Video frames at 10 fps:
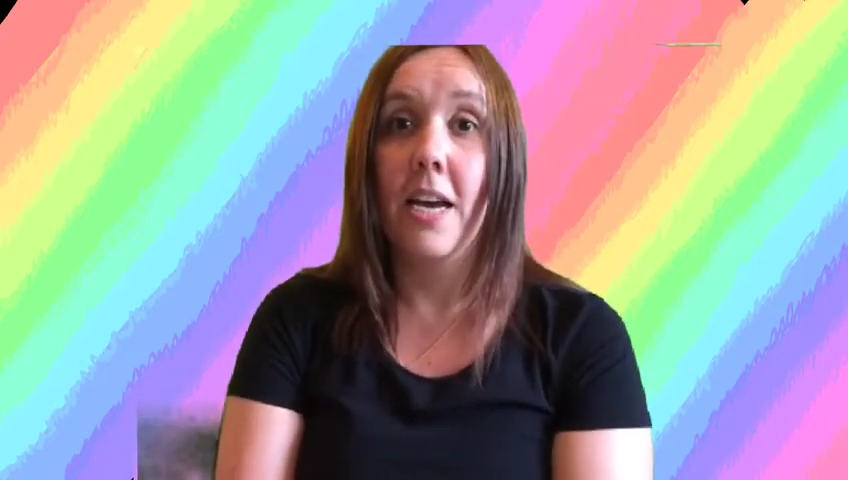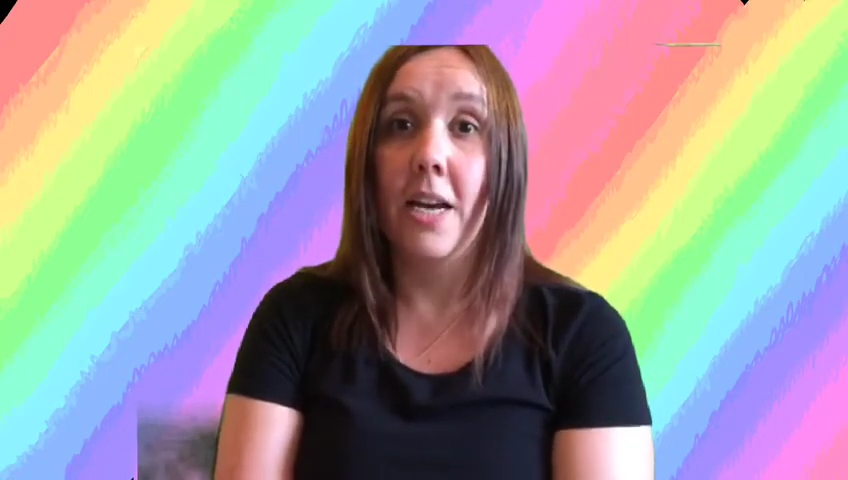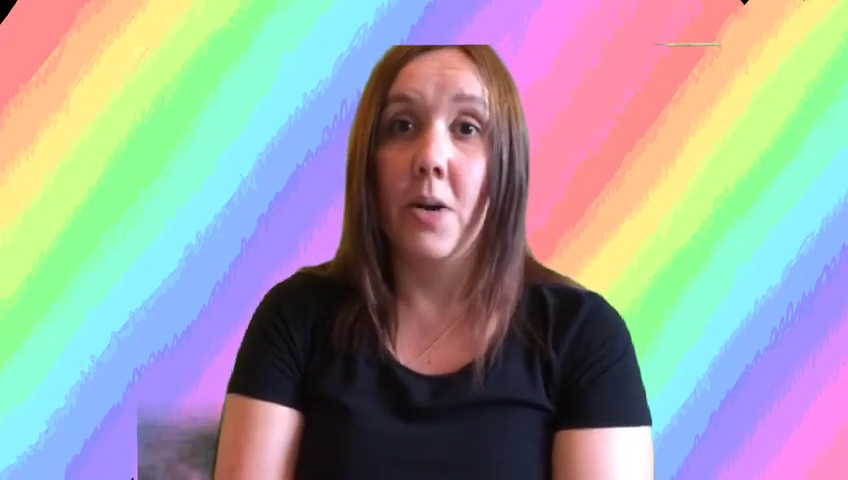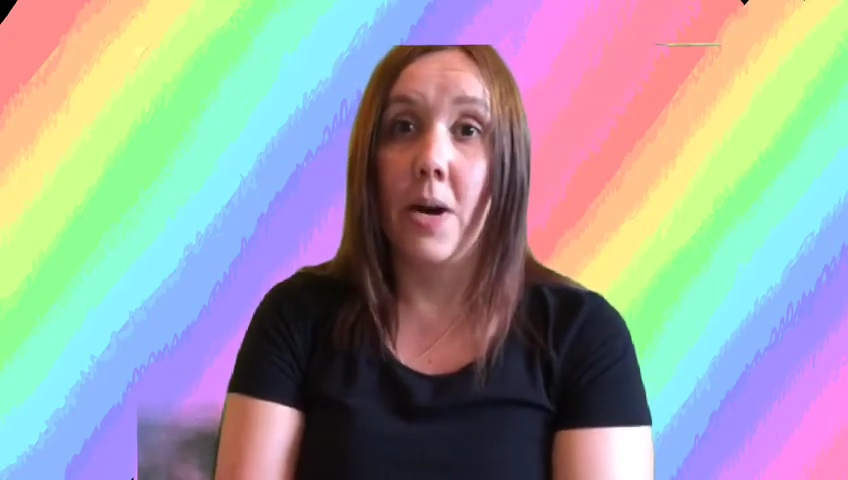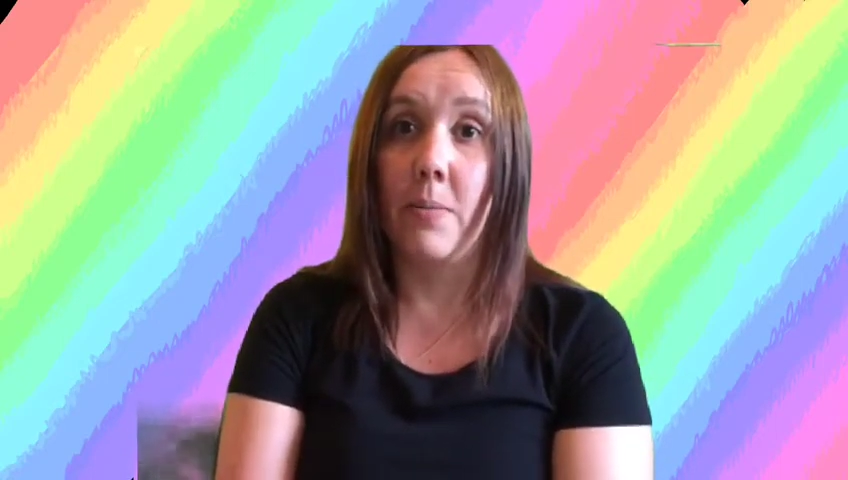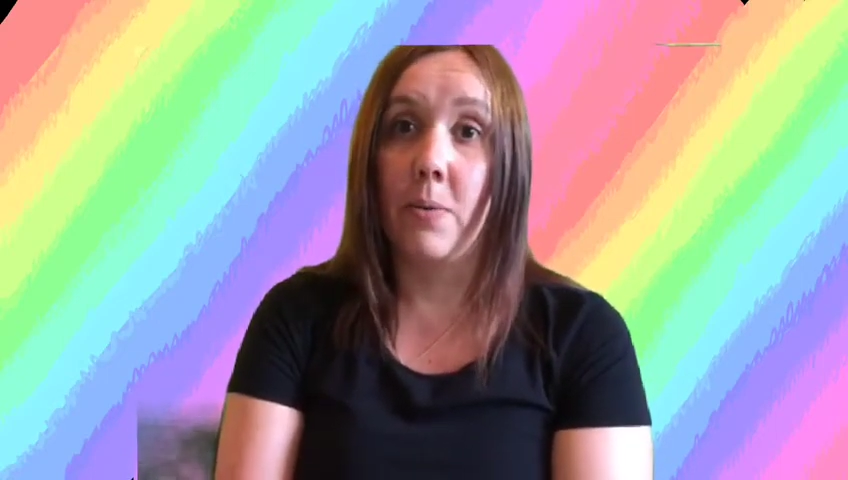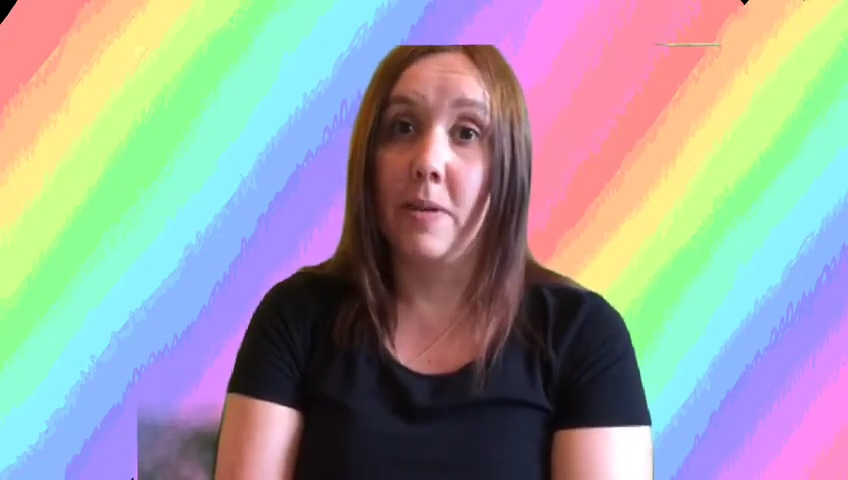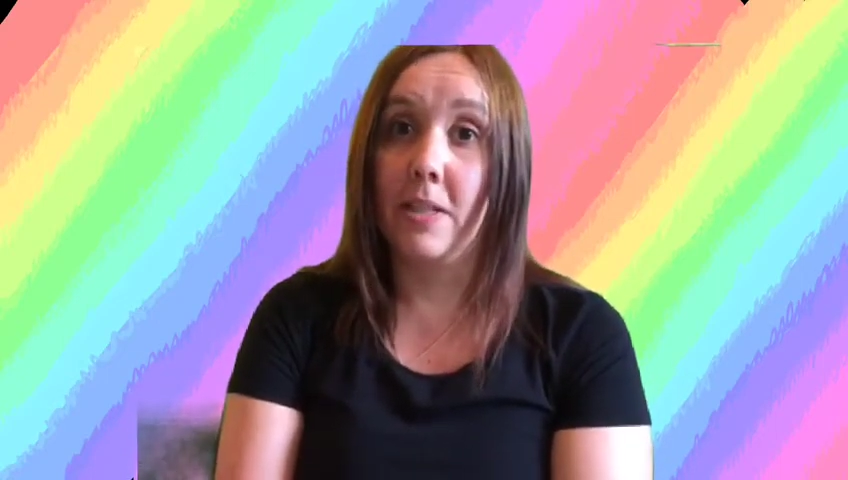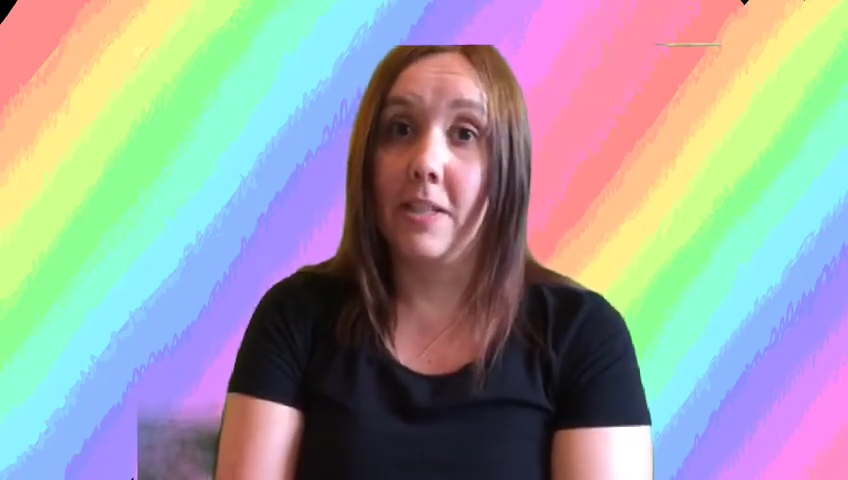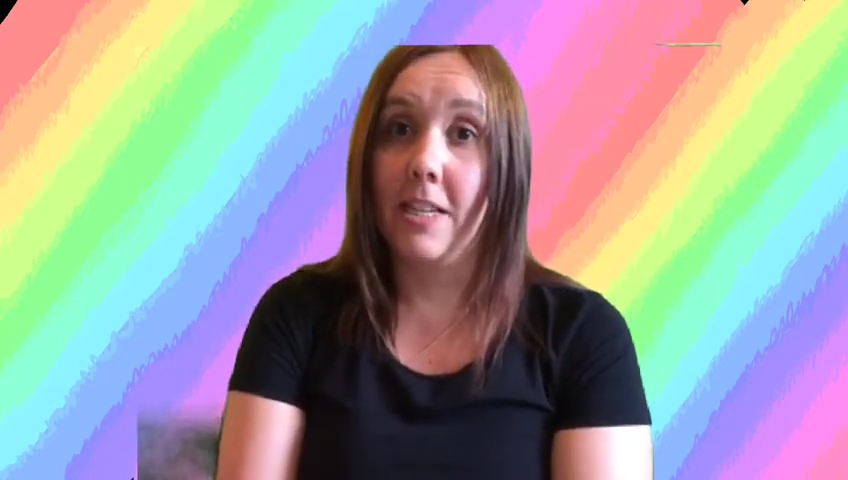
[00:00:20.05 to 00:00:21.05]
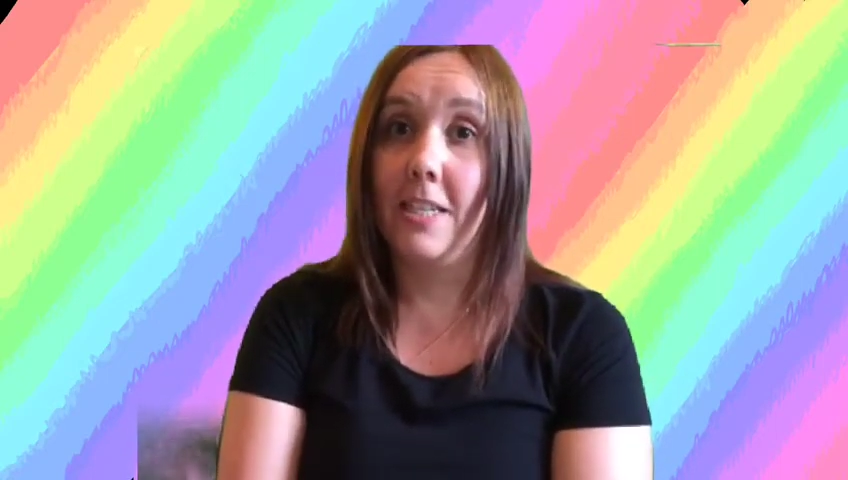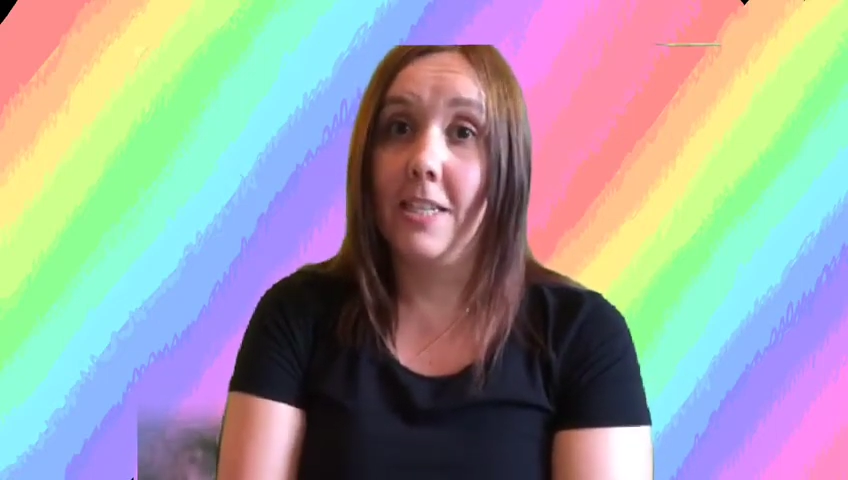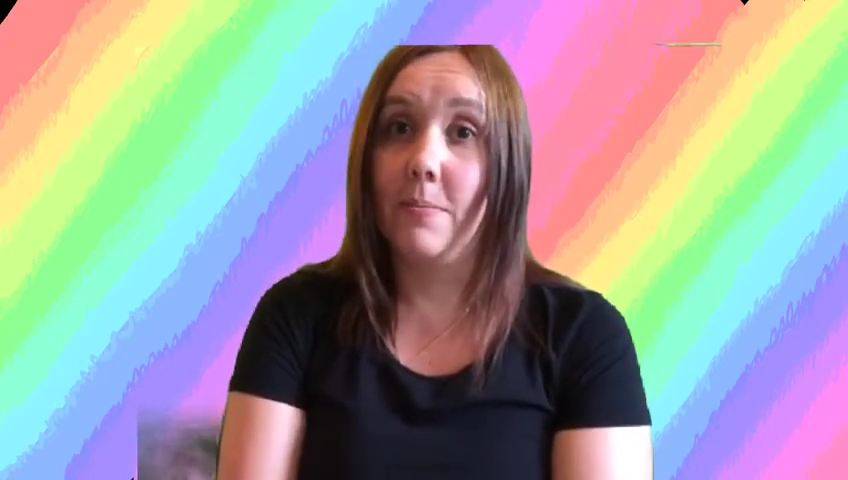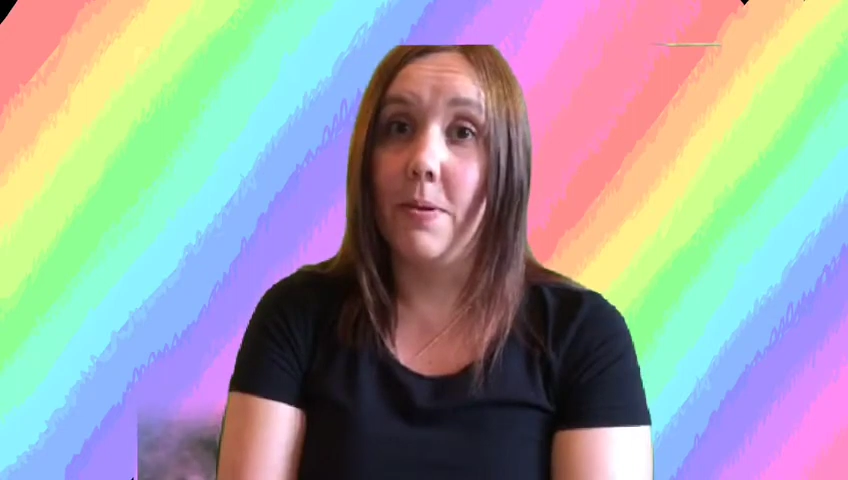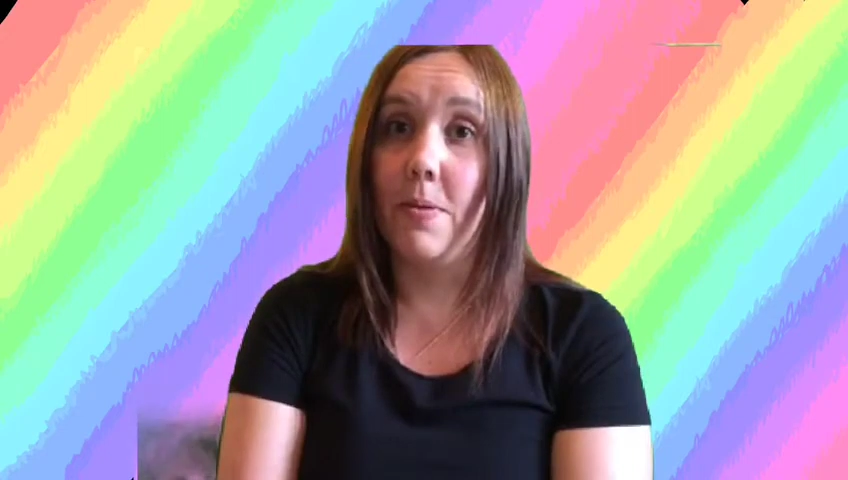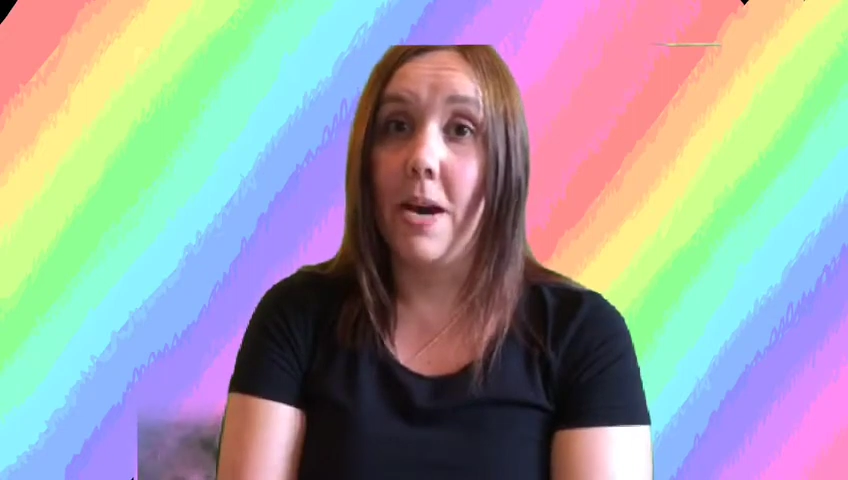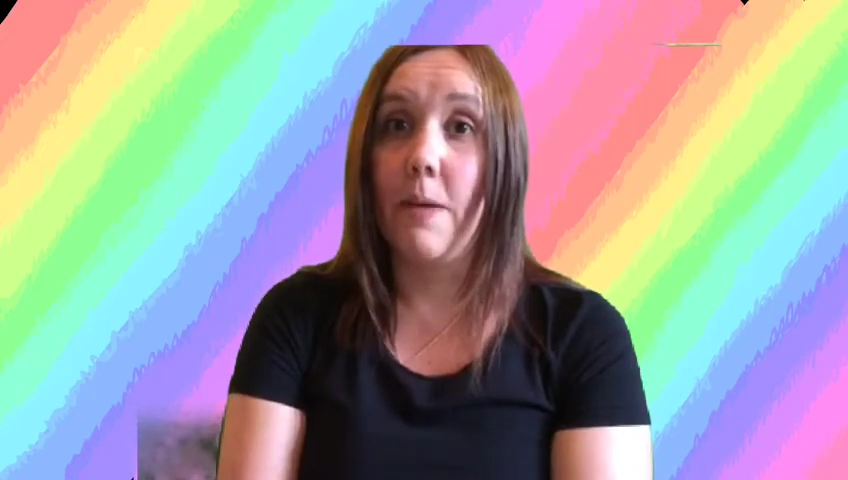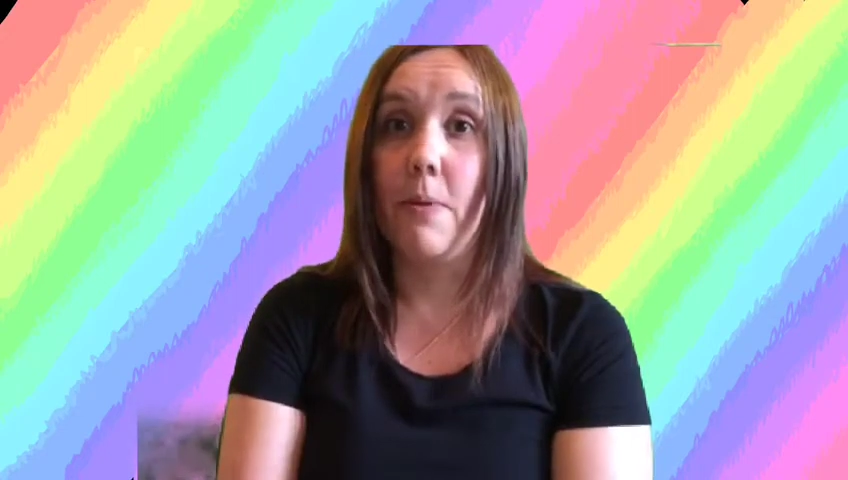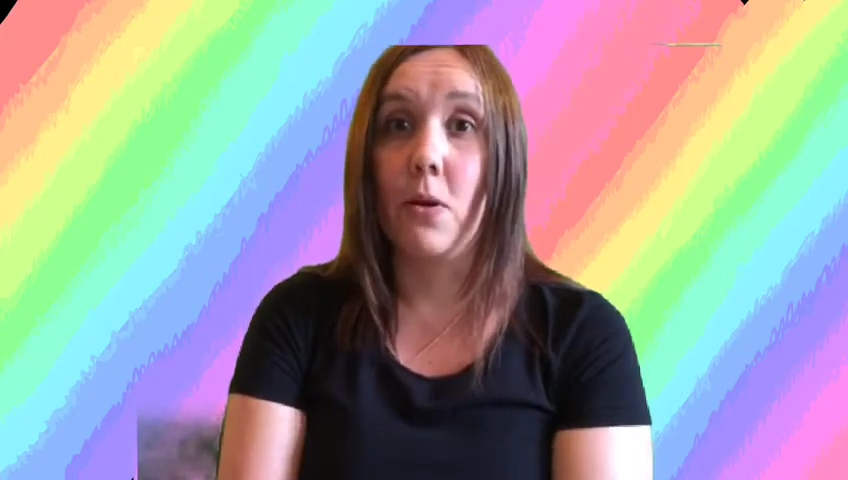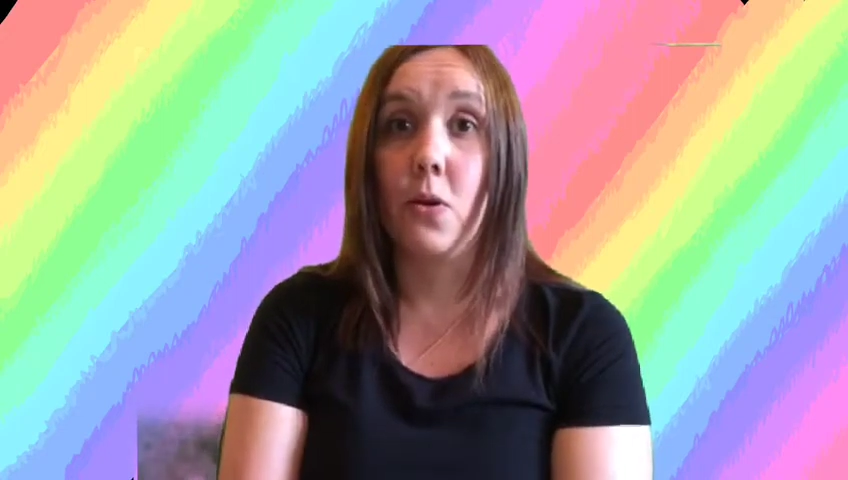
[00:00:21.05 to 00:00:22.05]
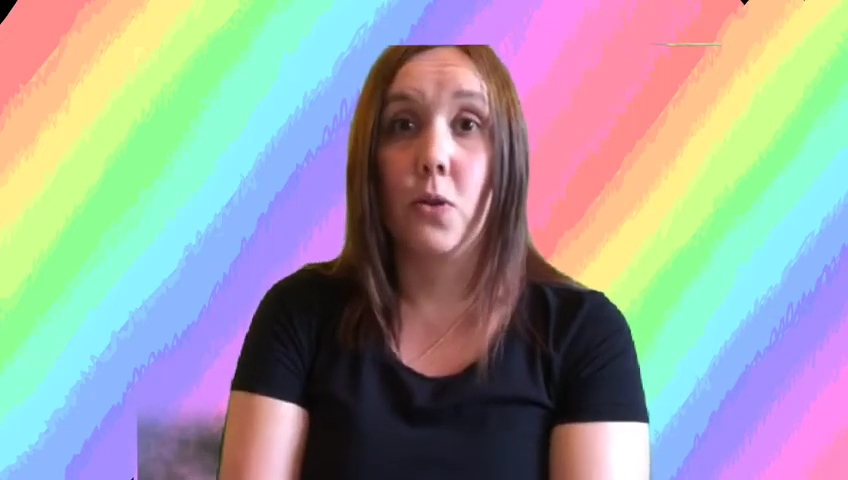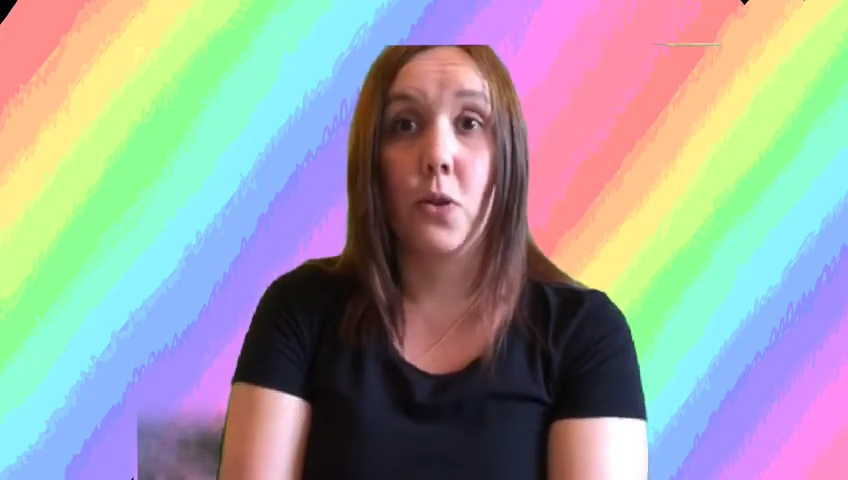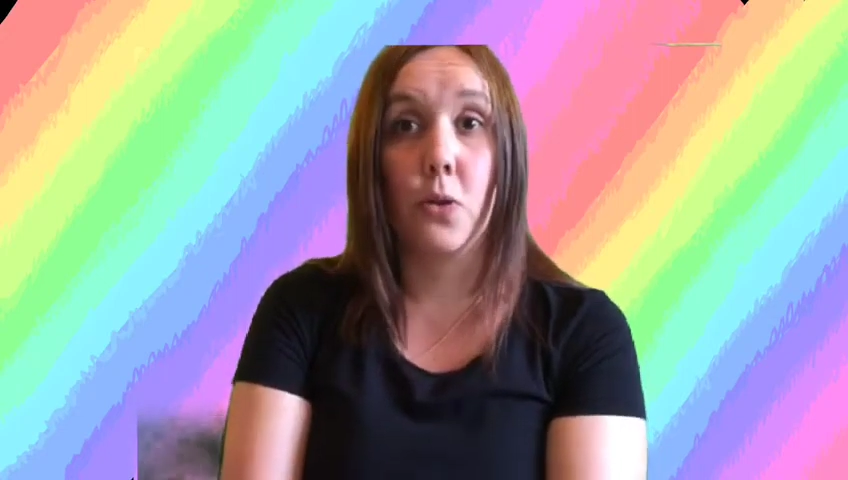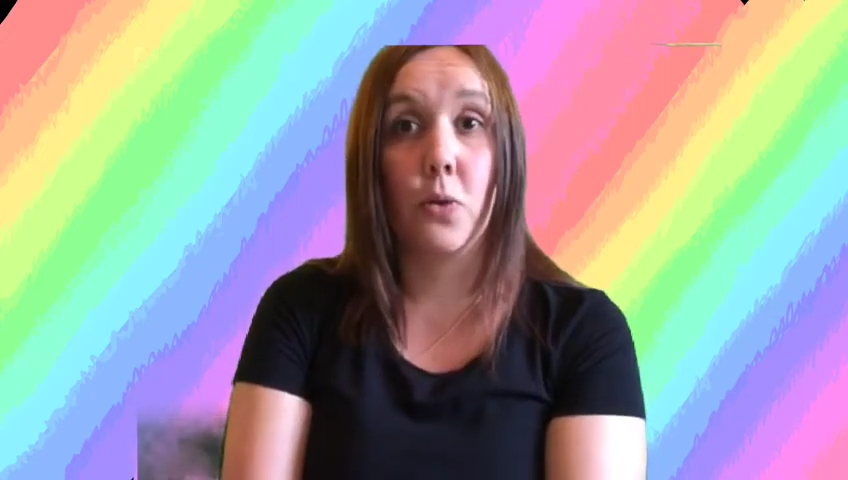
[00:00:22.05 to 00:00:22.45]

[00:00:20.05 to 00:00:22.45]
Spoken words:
Now I'm quite excited about that because not